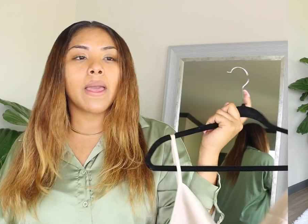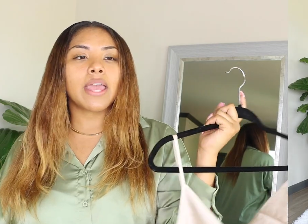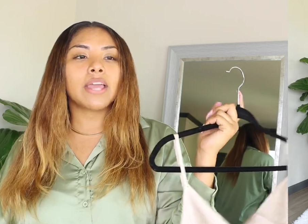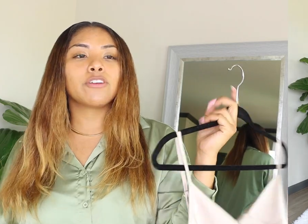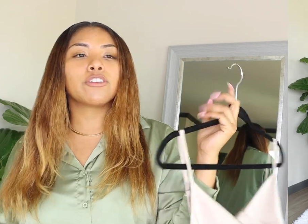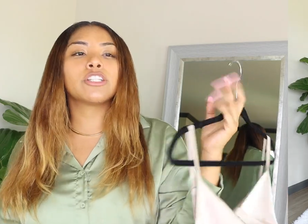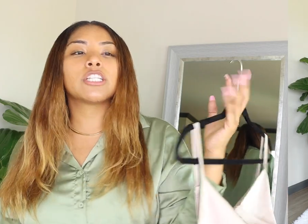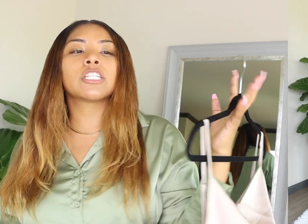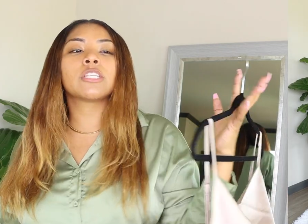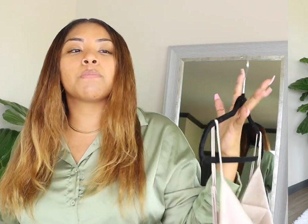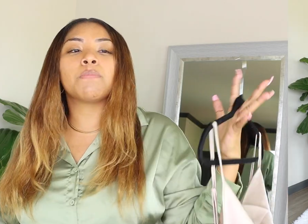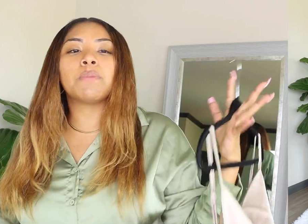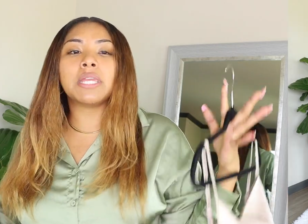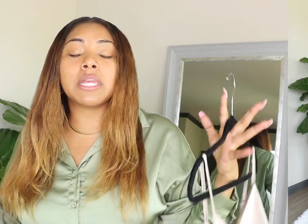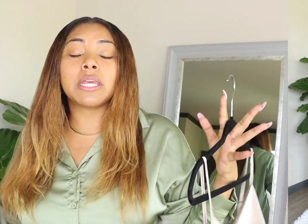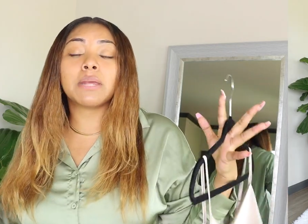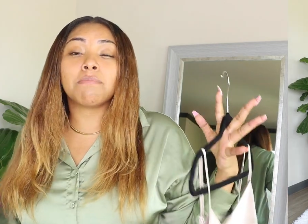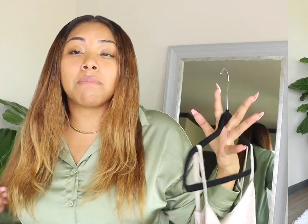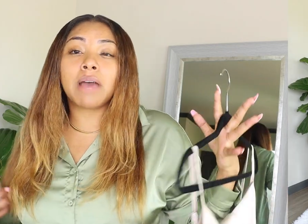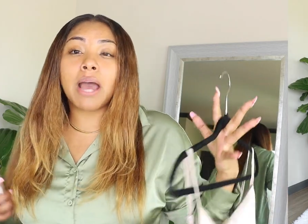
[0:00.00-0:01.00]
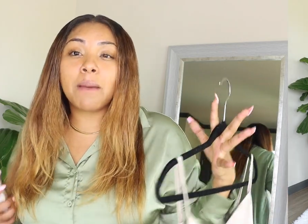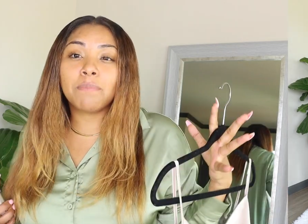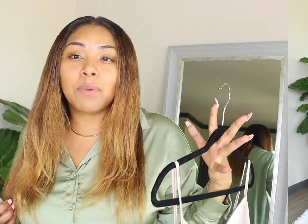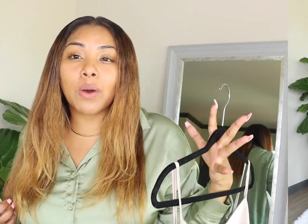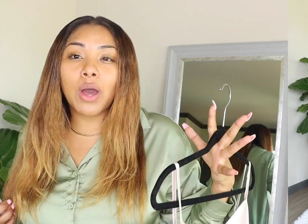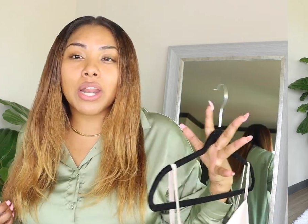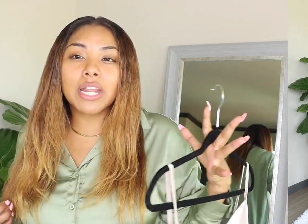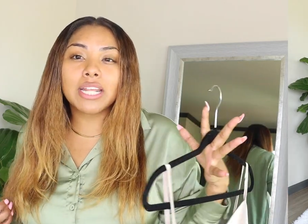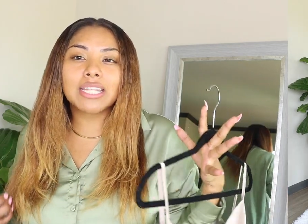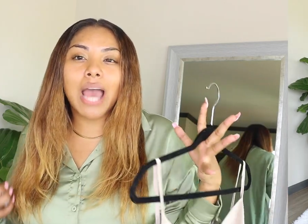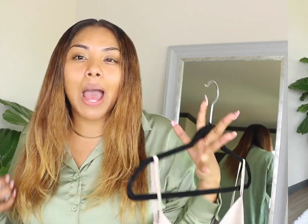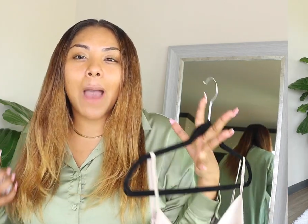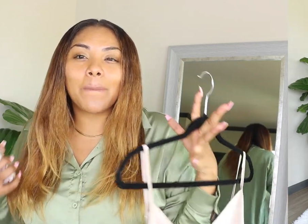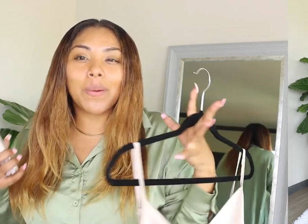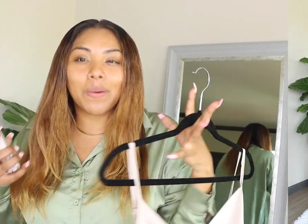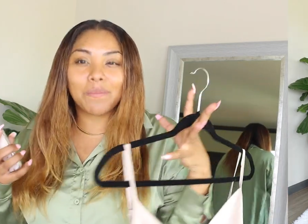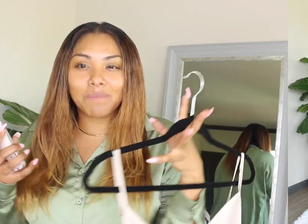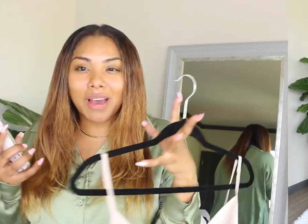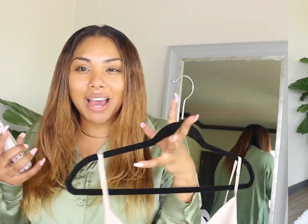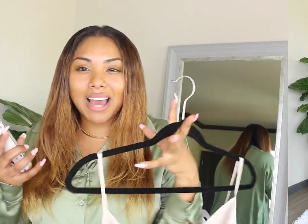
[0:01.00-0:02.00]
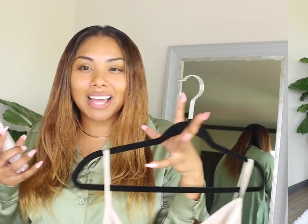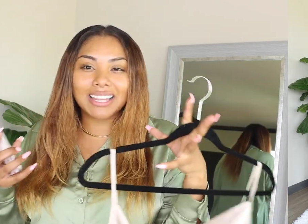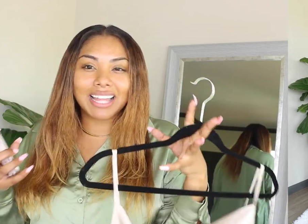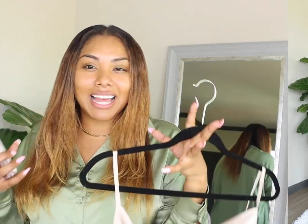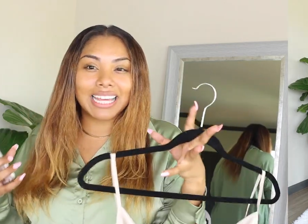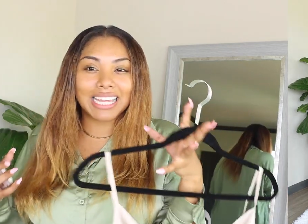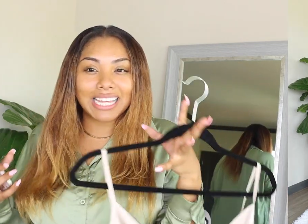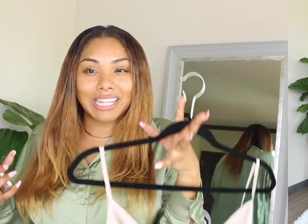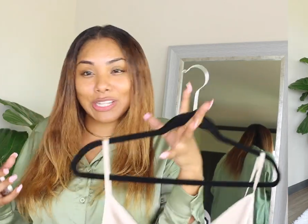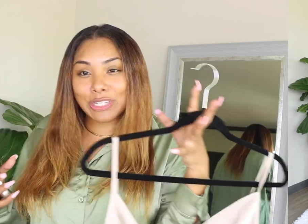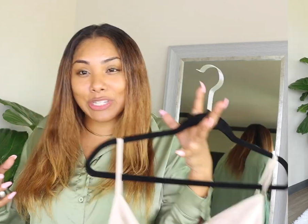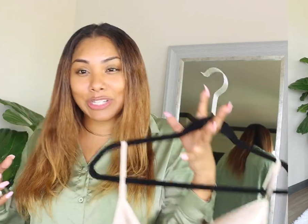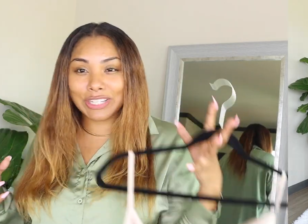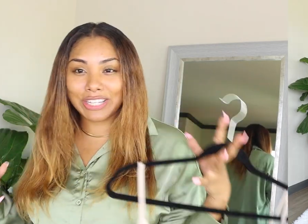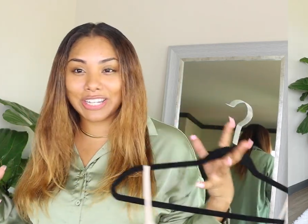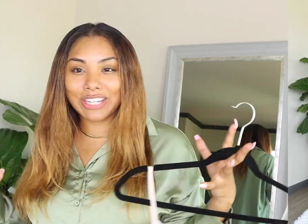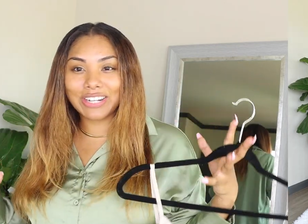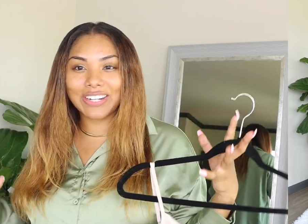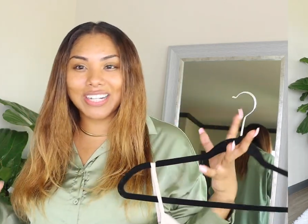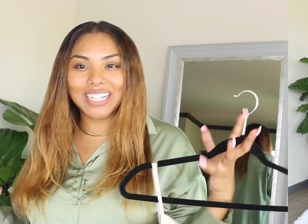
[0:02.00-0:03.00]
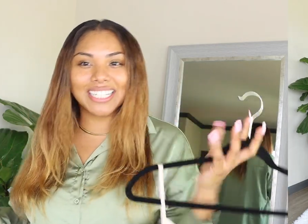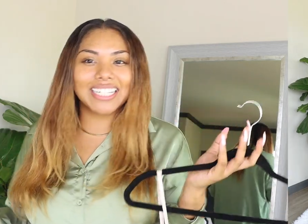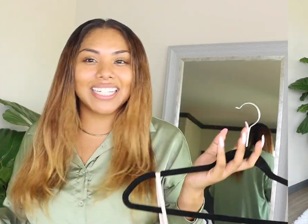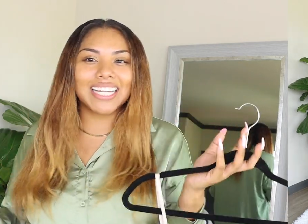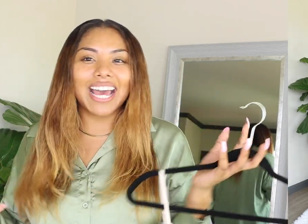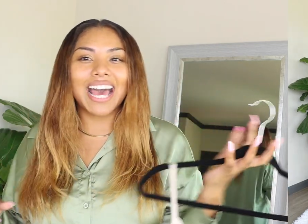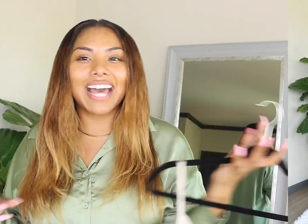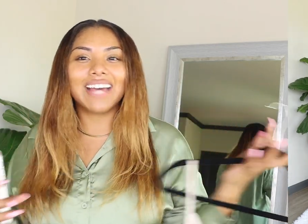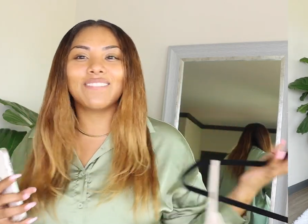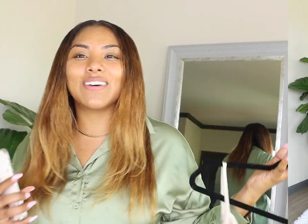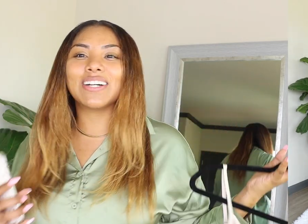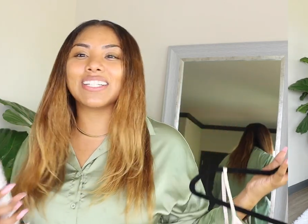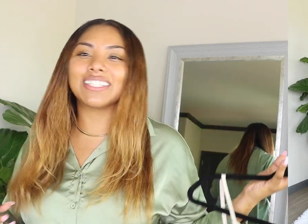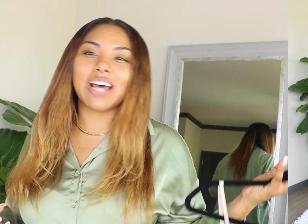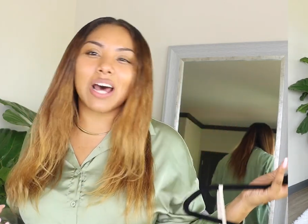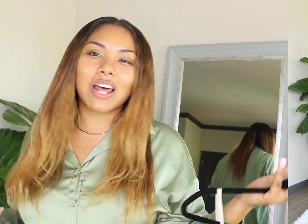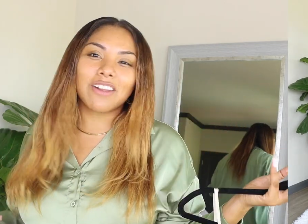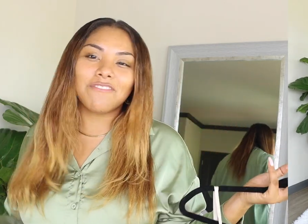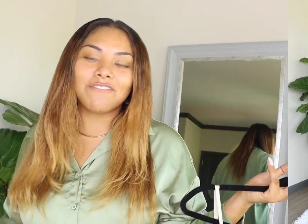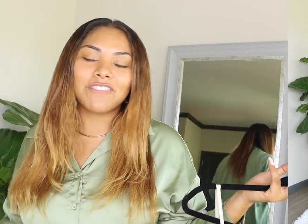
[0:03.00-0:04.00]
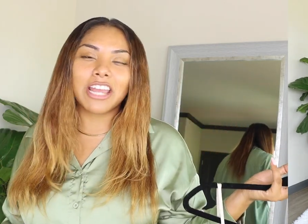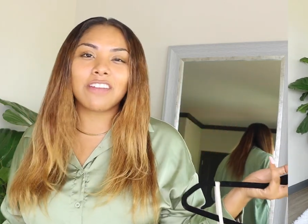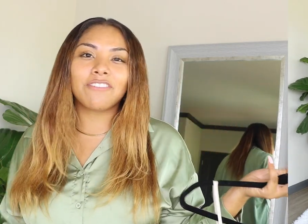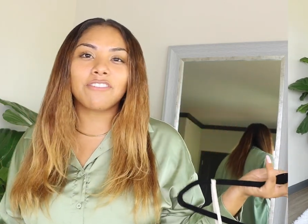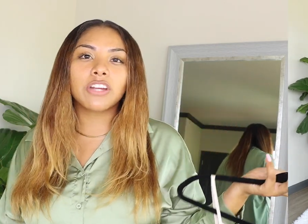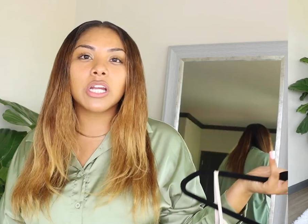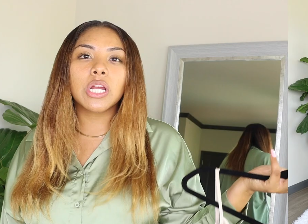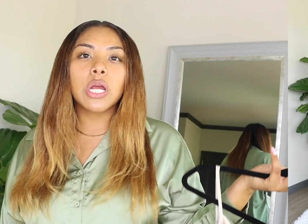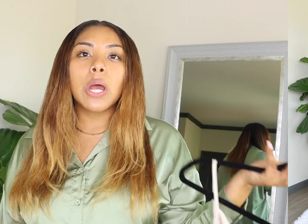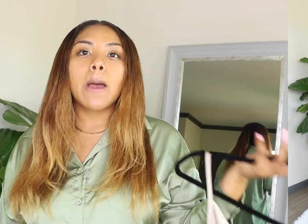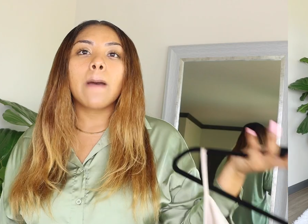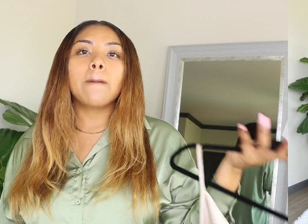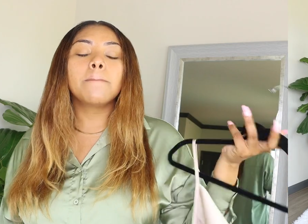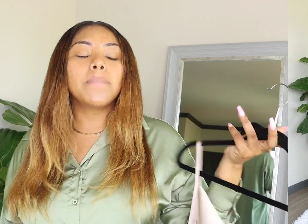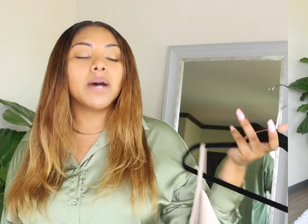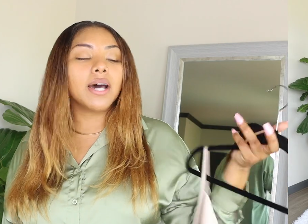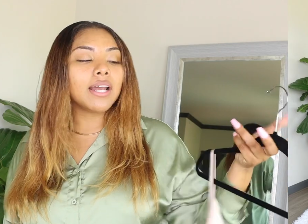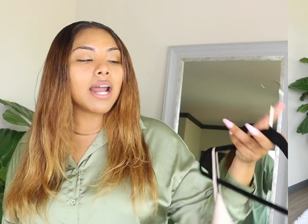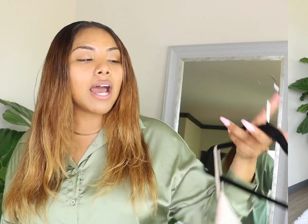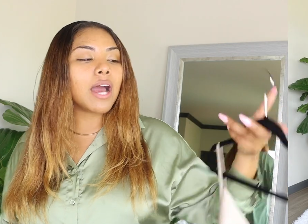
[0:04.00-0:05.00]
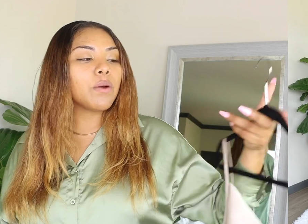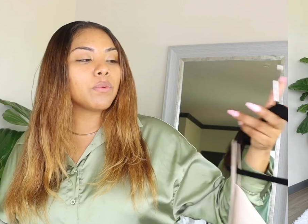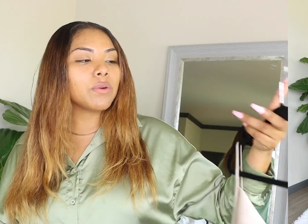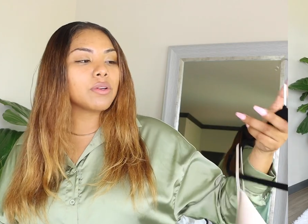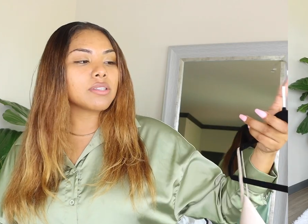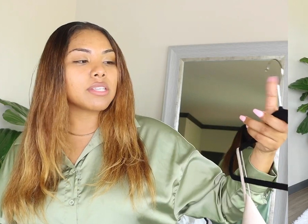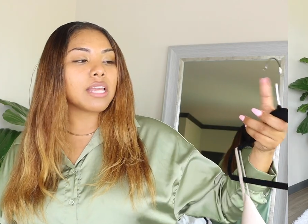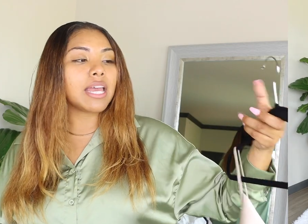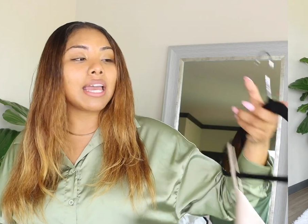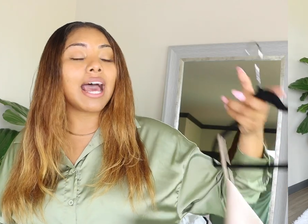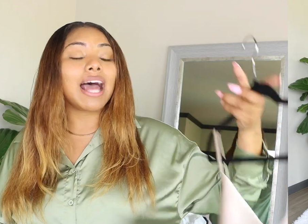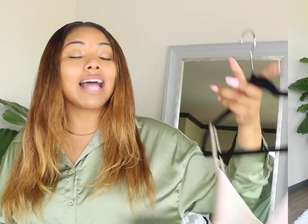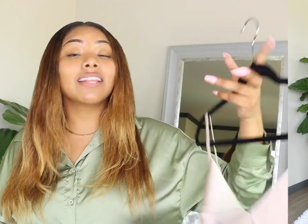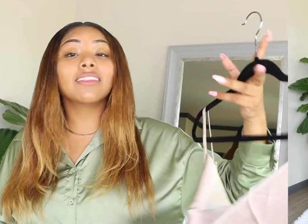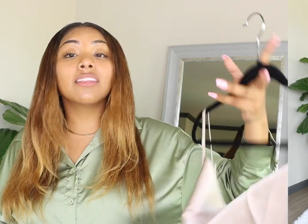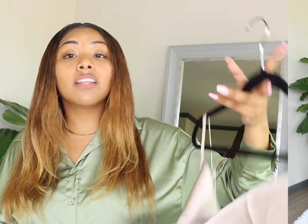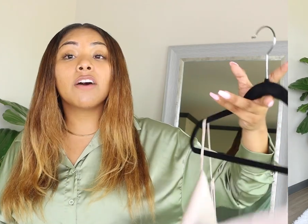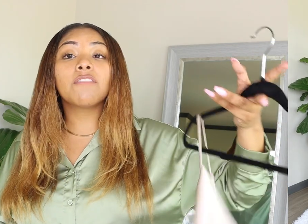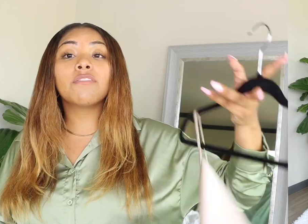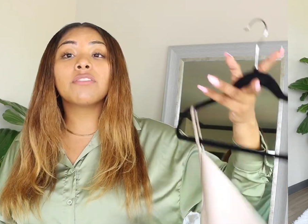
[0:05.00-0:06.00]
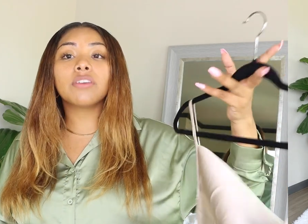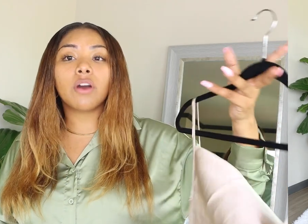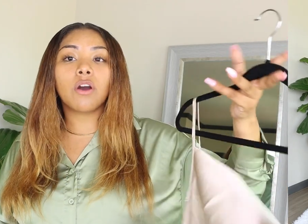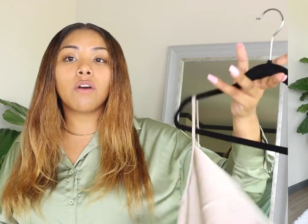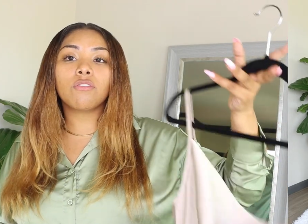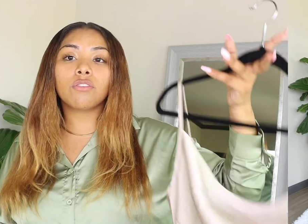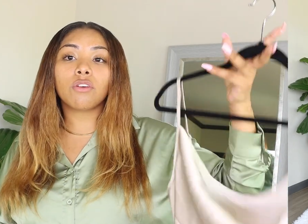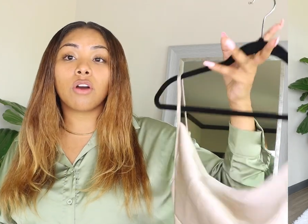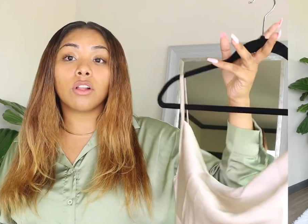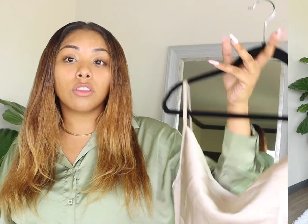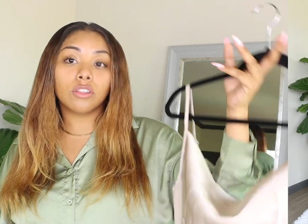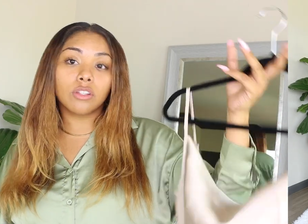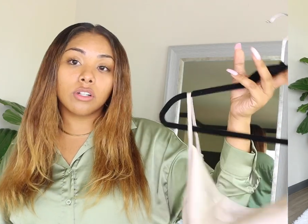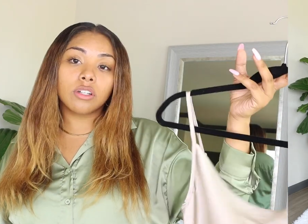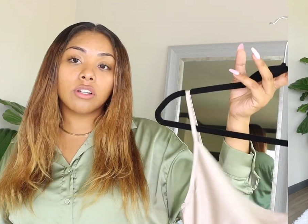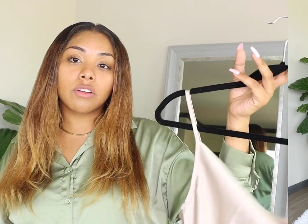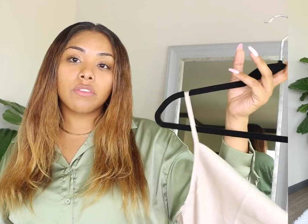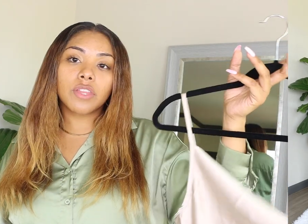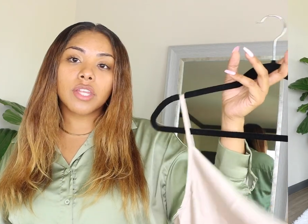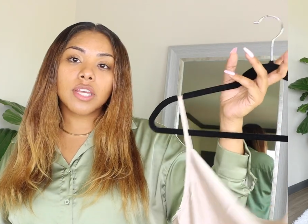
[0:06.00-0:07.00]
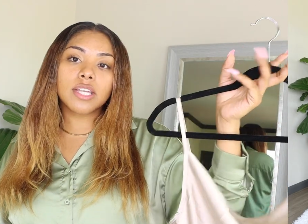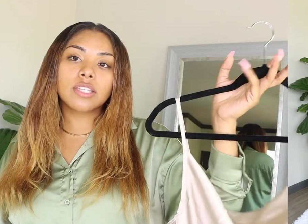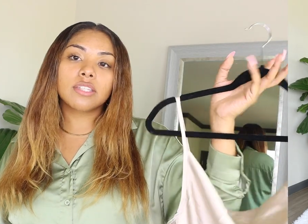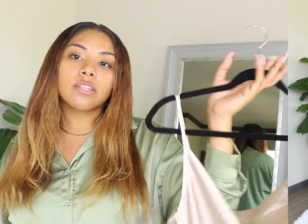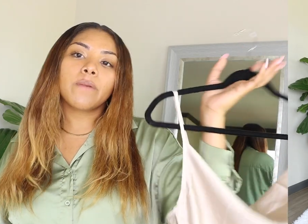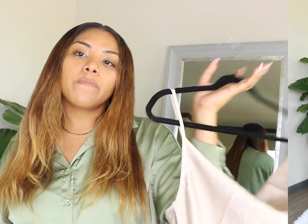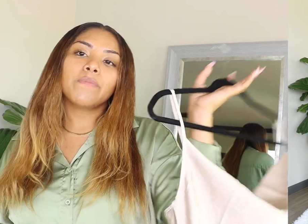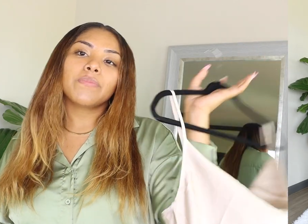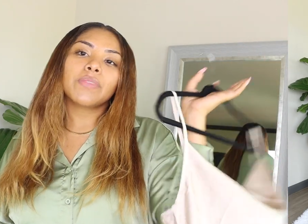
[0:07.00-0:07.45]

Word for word: It was just me and my body type and my like insecurity. I was not a favorite, but I will say I love the overall look of this.